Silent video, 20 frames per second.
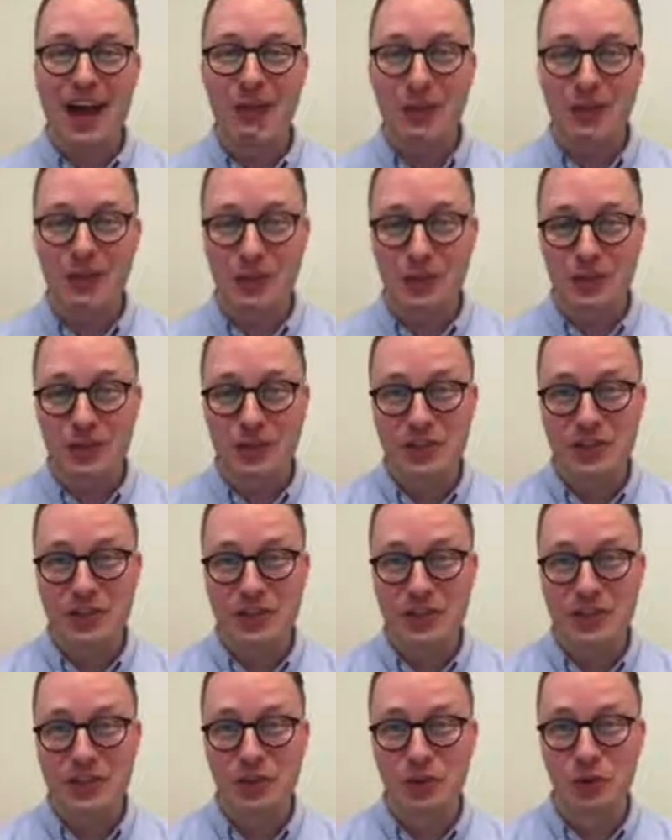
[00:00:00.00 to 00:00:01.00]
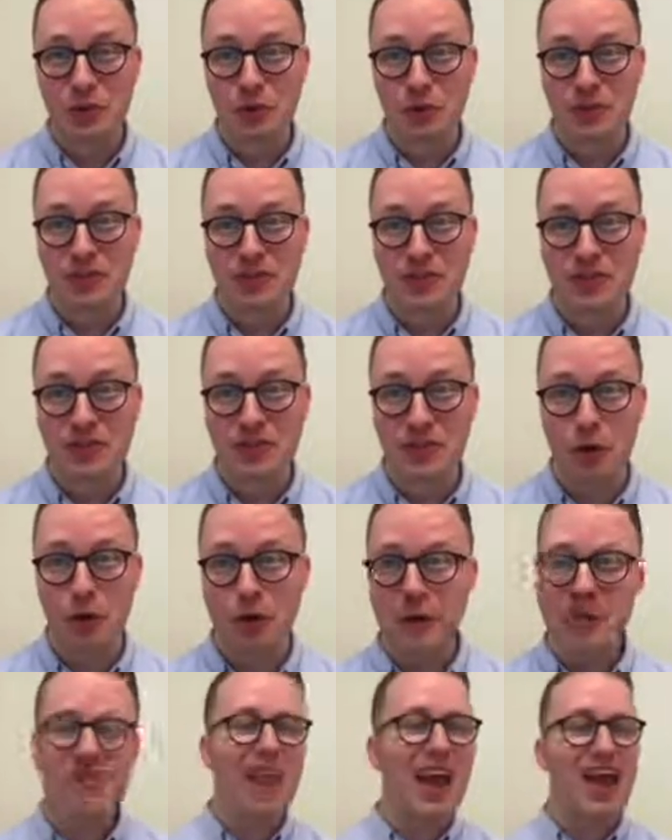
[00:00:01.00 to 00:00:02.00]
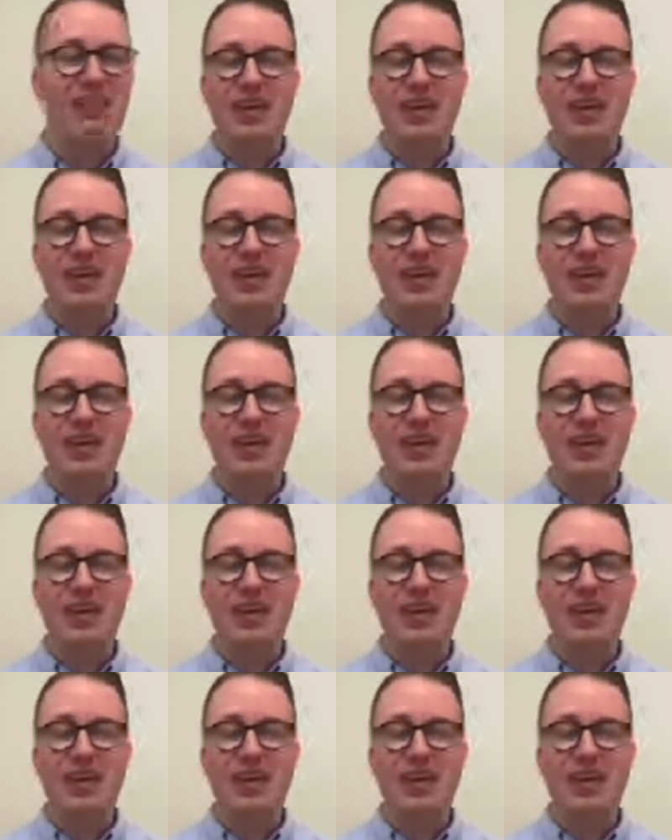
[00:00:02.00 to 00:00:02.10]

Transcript: you're using these tools. And so if you have